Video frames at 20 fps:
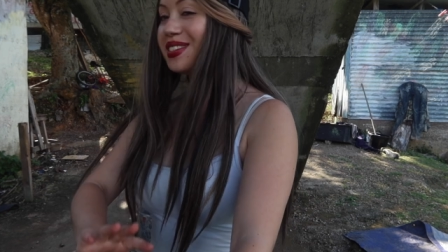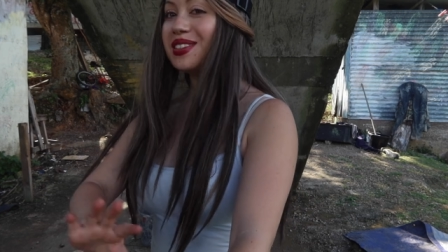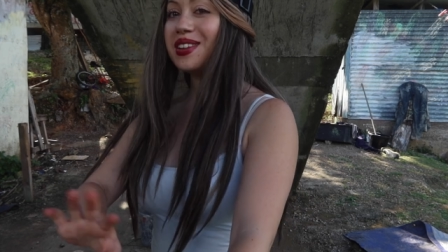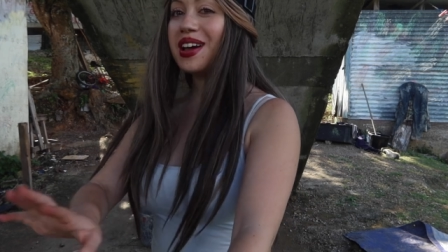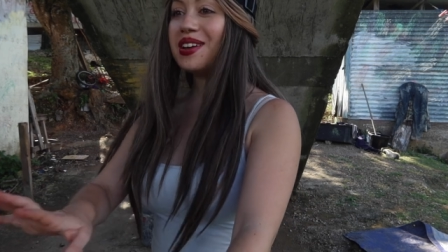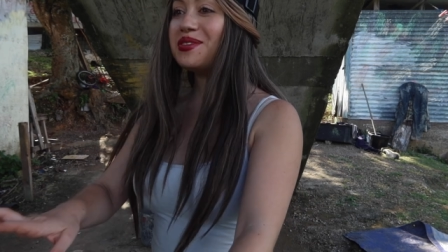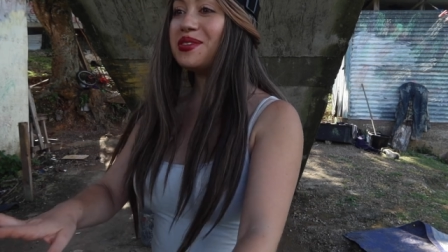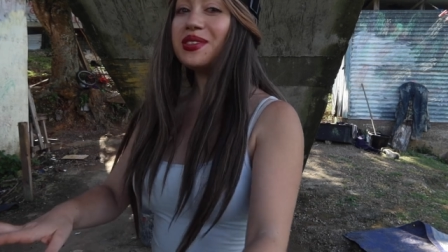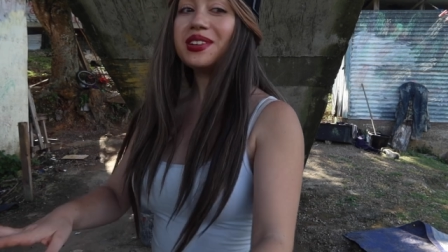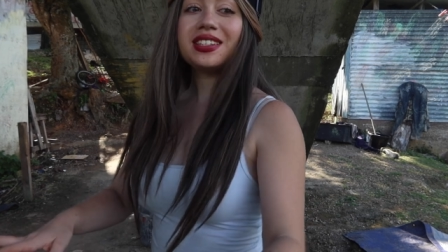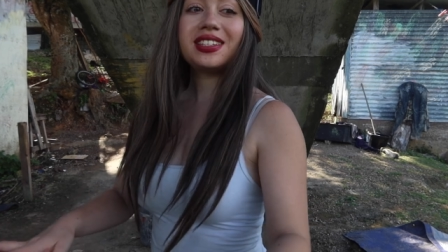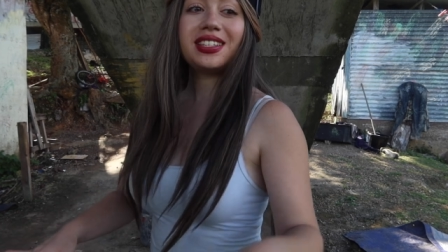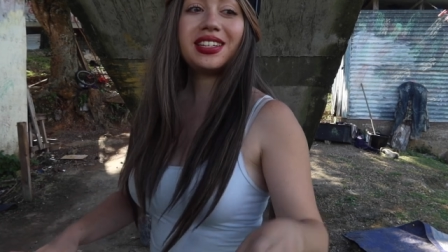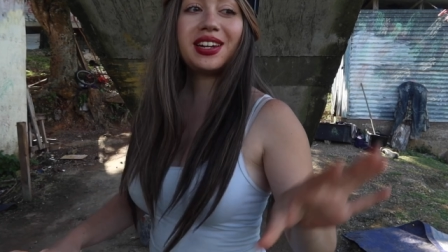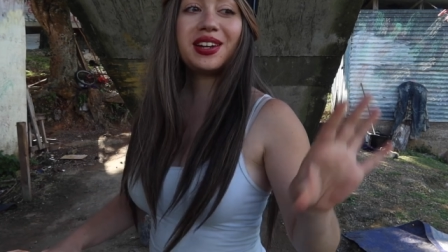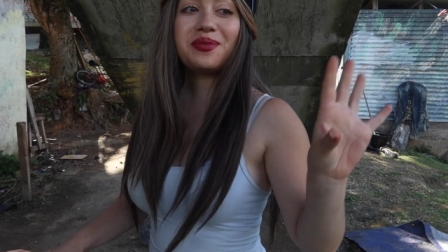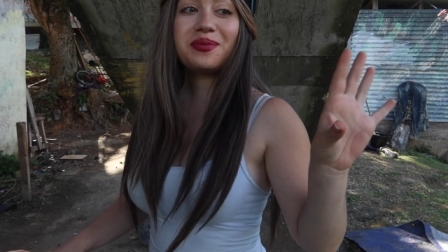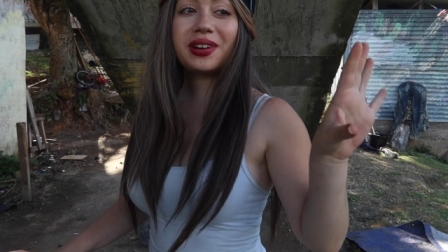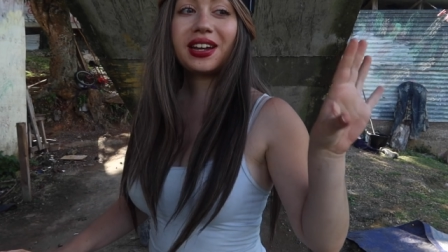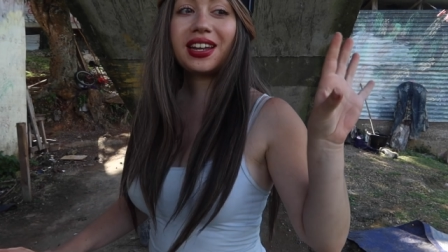So everyone's
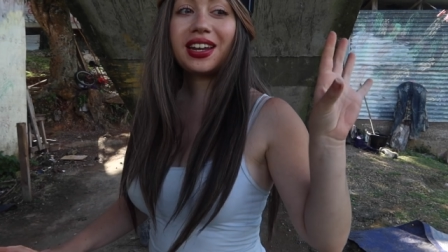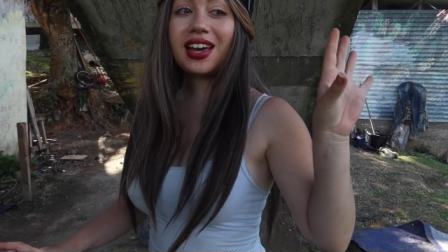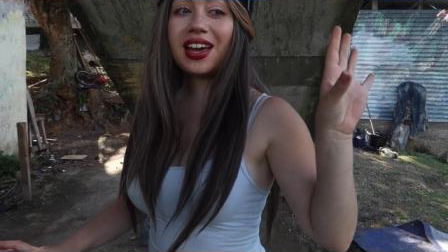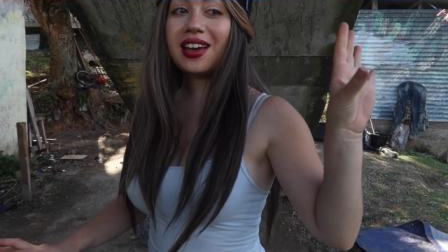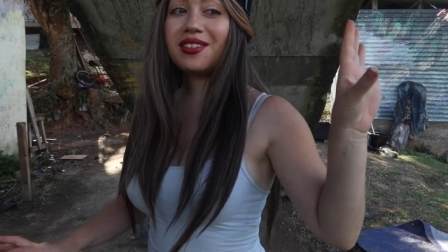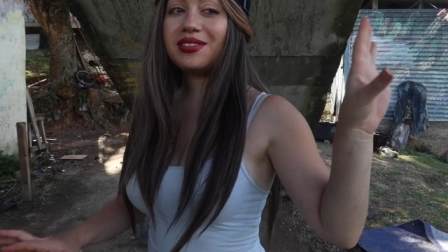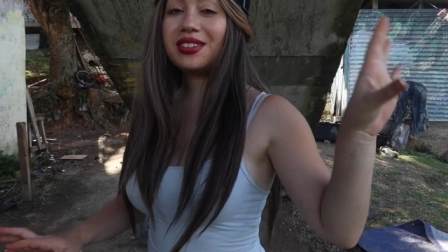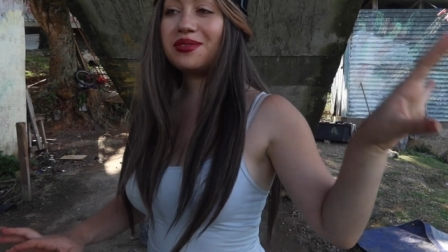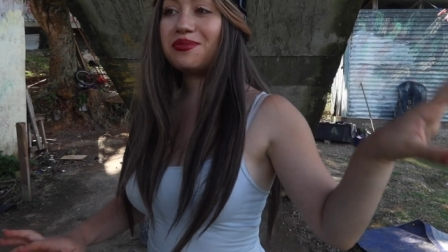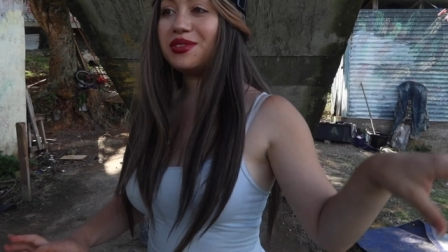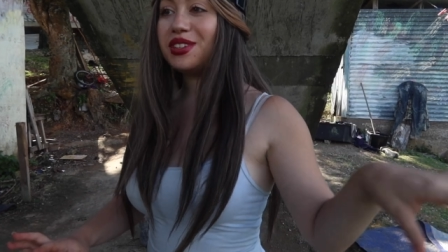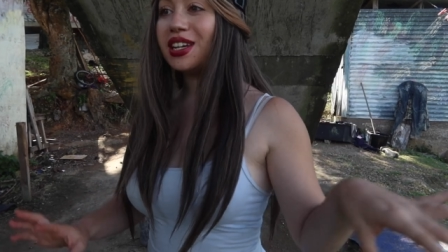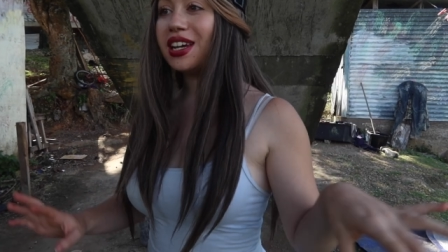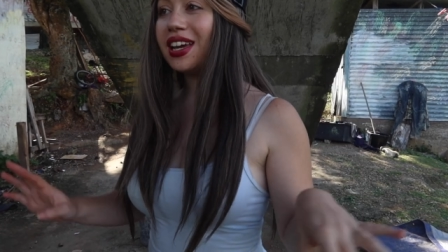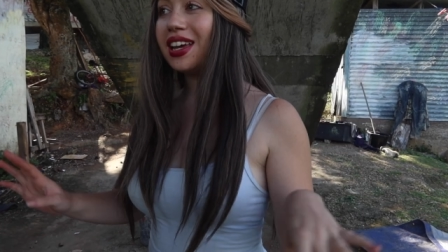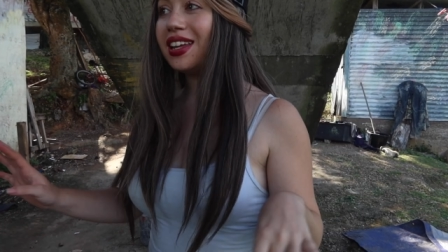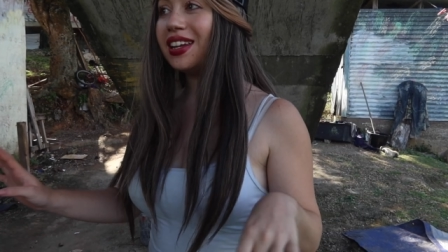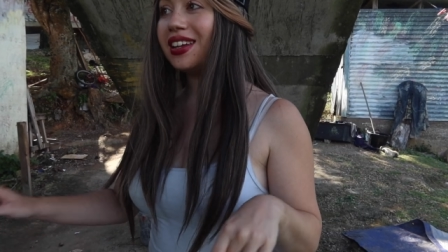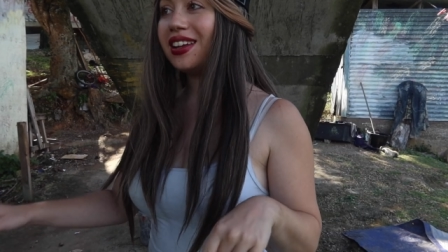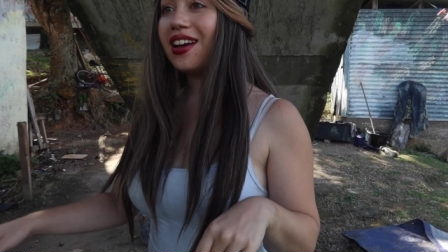here and we're gonna have some
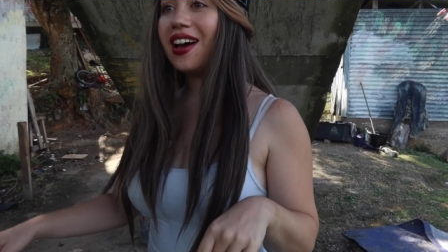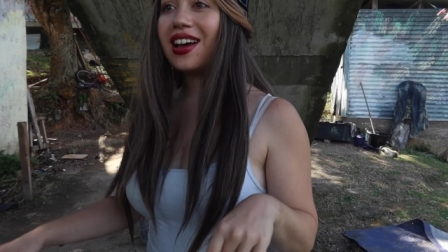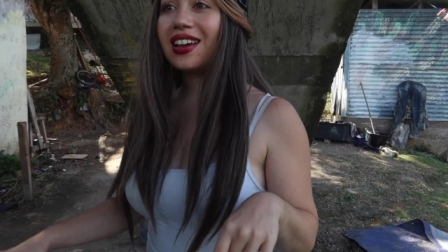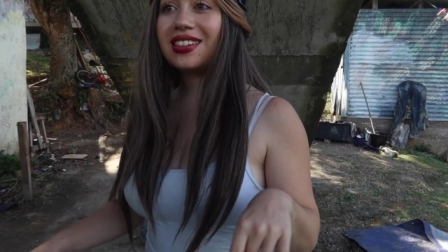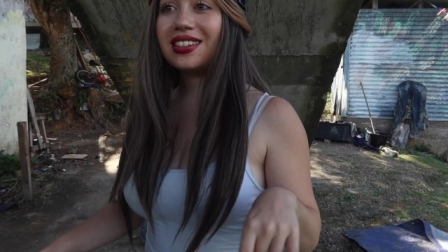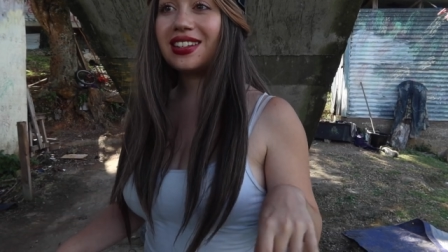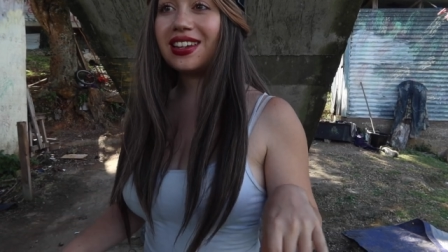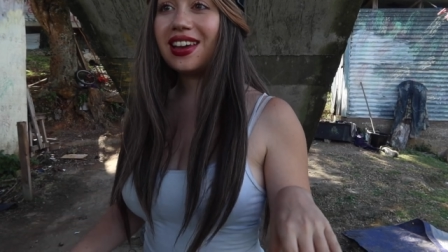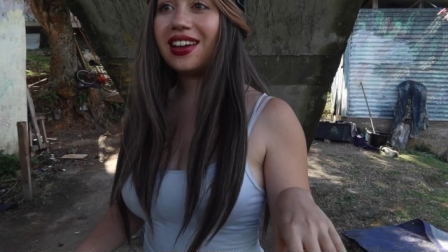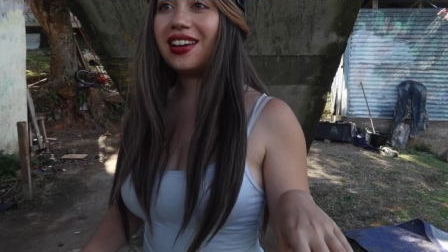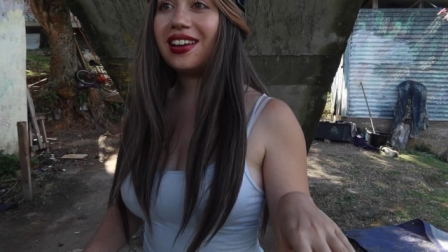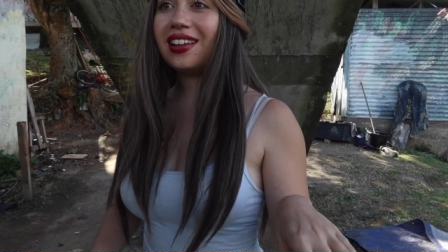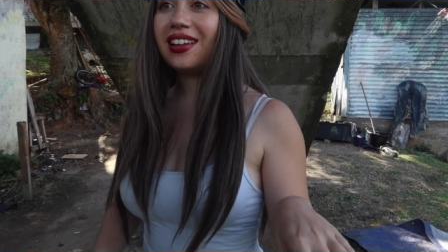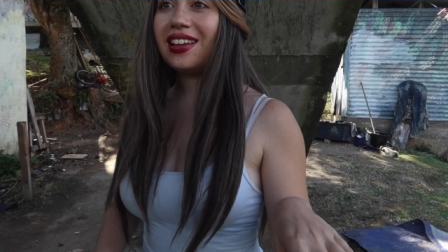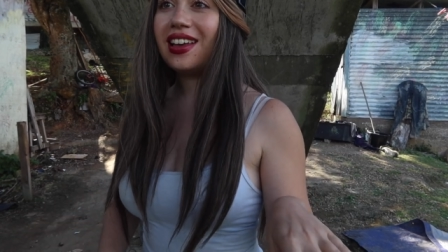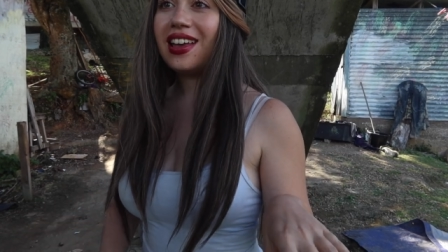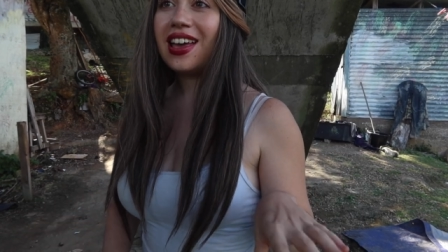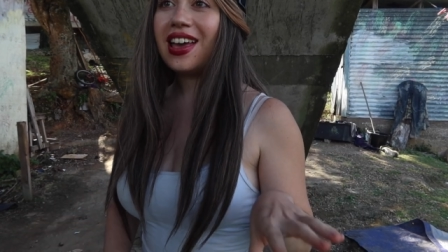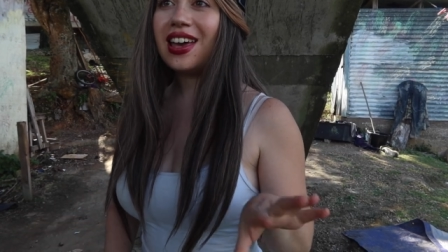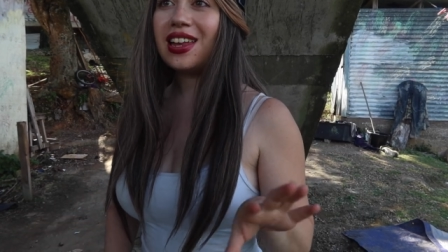chicken and oxtail
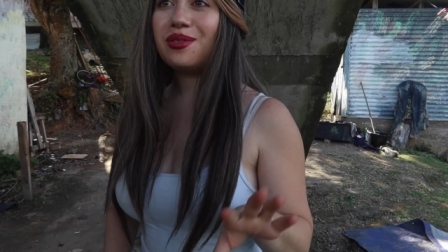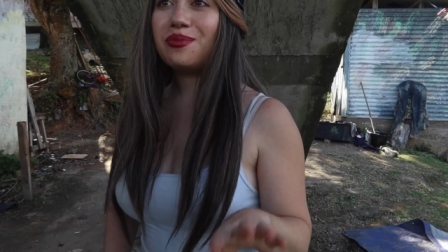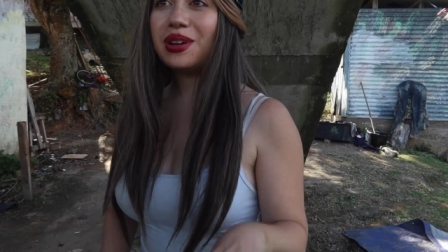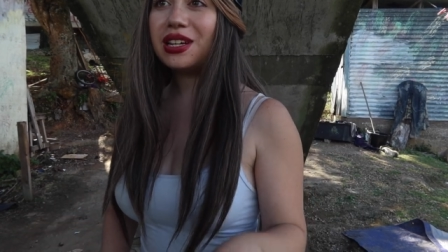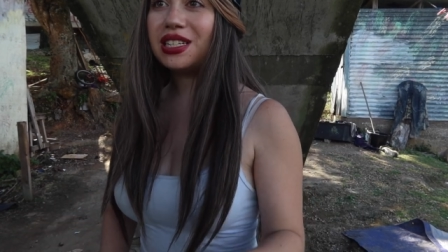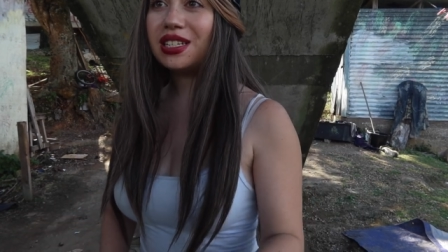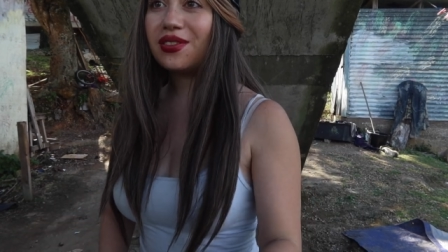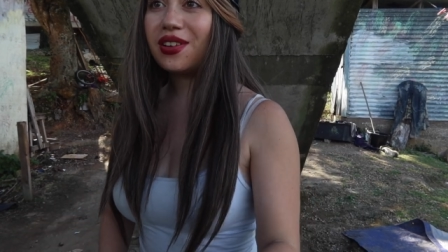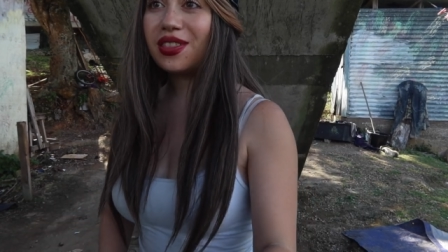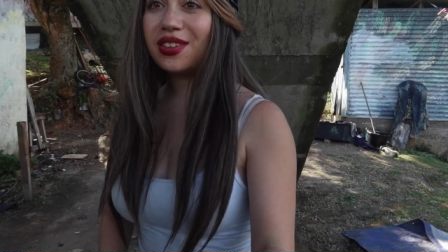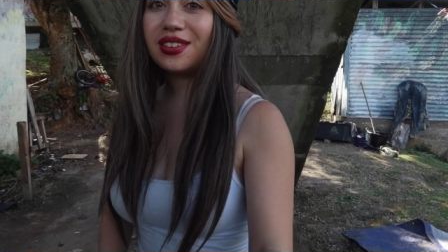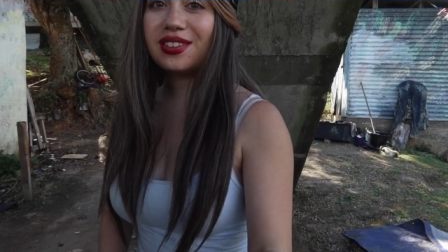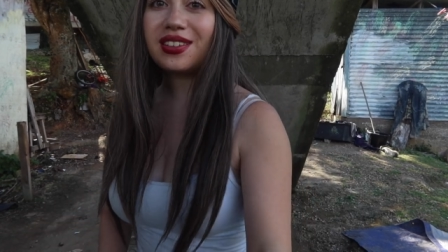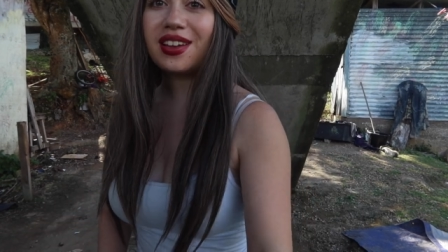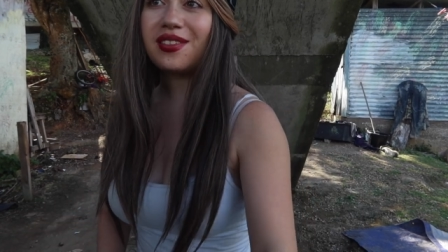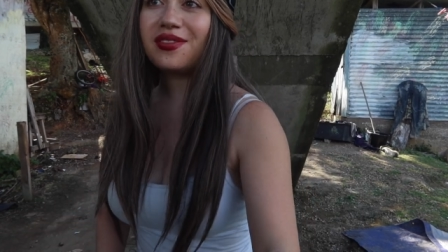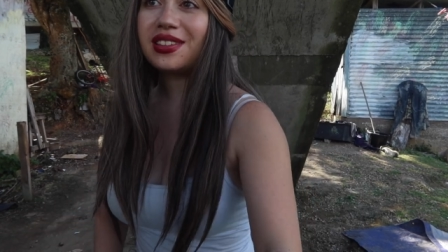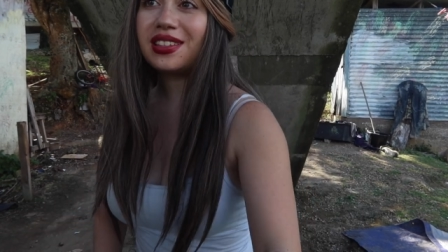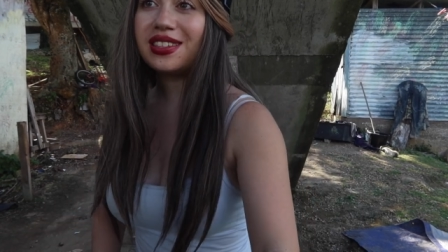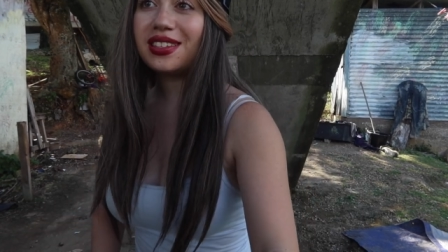and a bunch of other
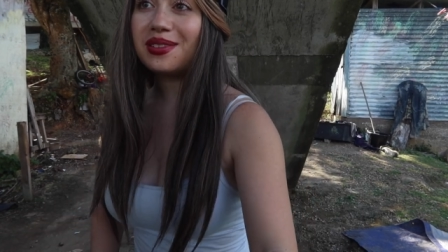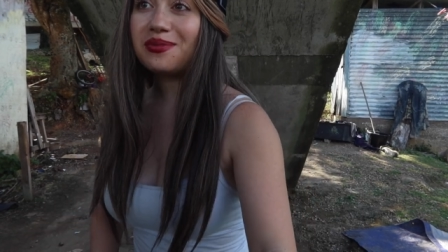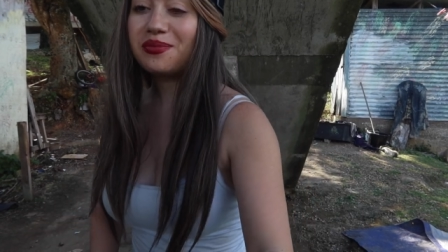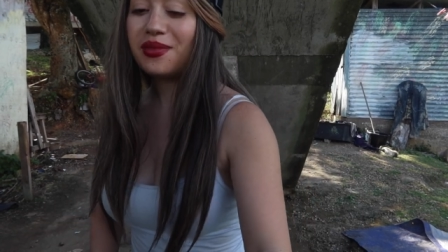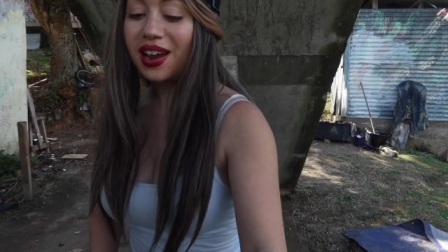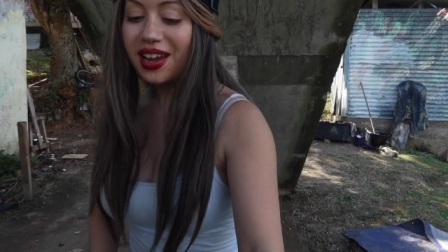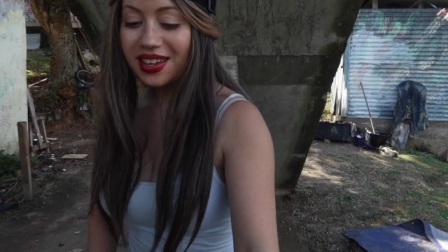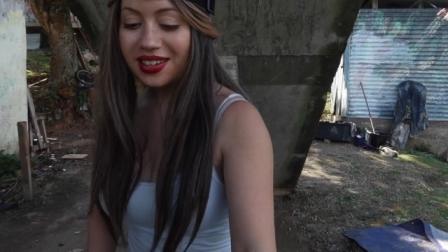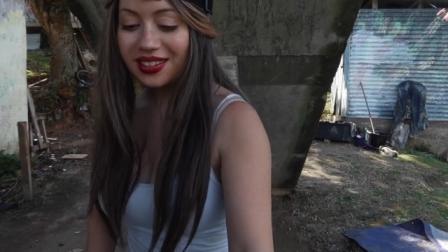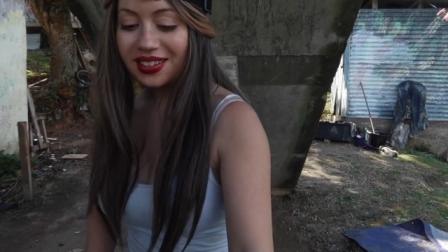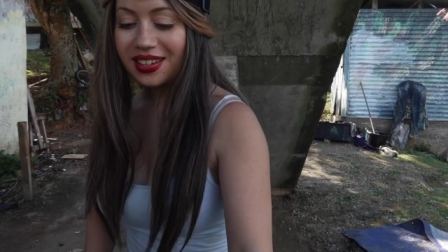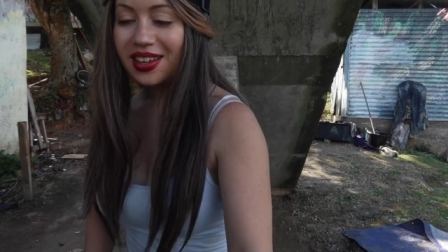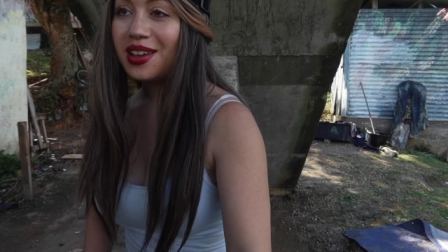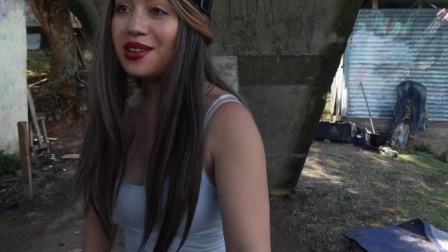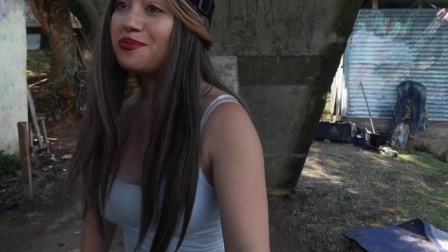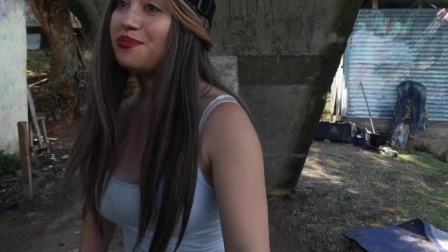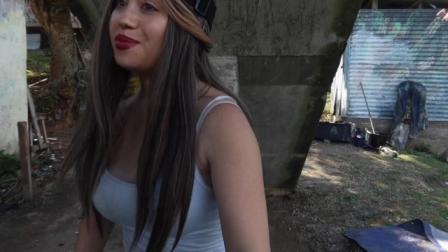stuff and some rice.